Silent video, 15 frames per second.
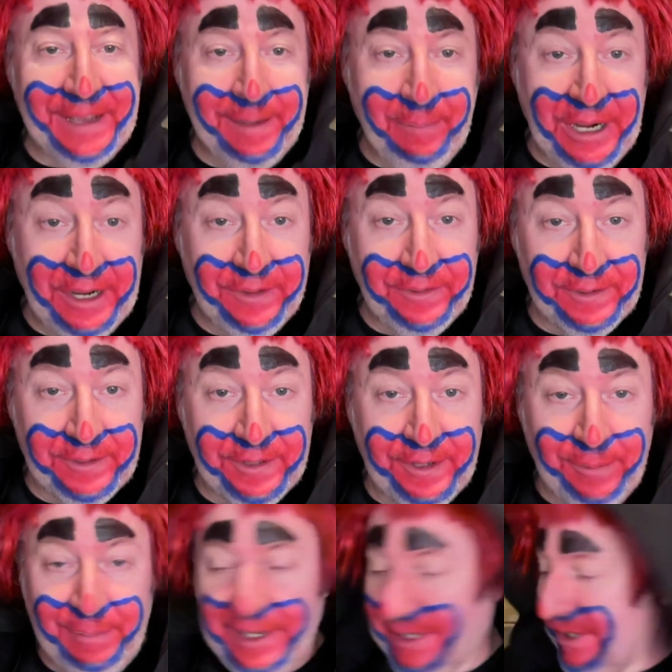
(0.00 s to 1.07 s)
my other little
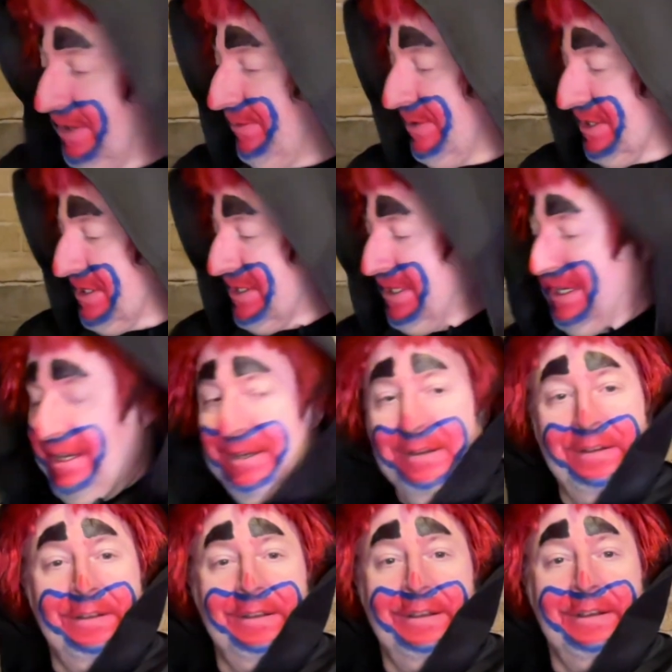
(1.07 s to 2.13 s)
bucket was
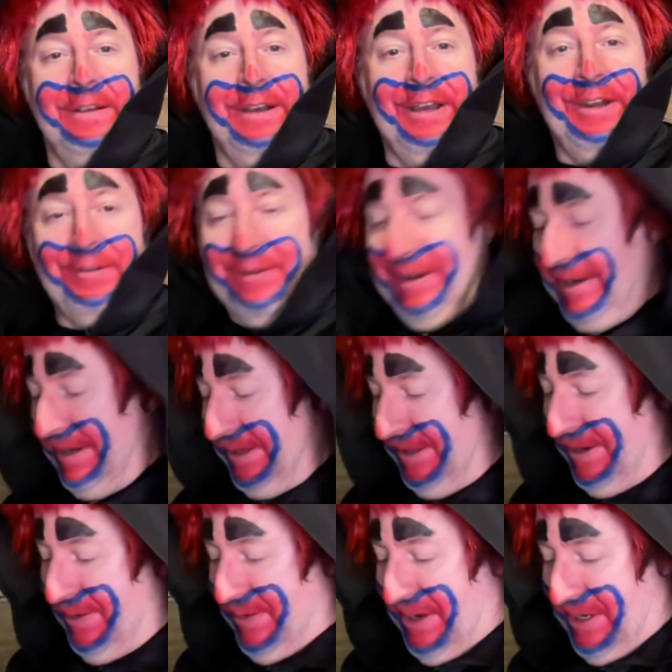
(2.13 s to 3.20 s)
kind of running
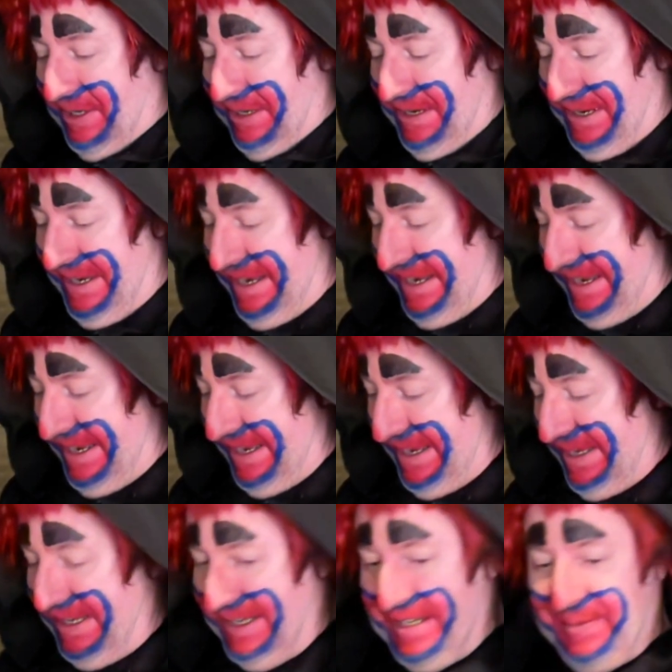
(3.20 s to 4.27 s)
low on
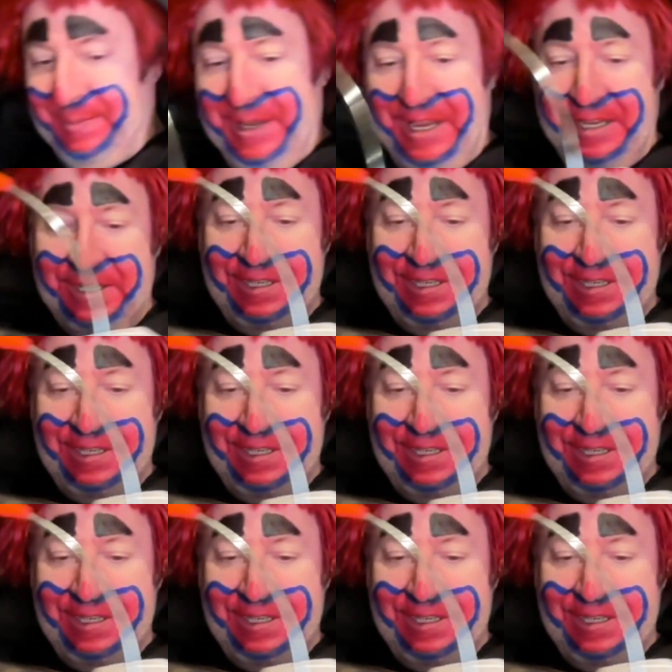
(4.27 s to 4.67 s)
space,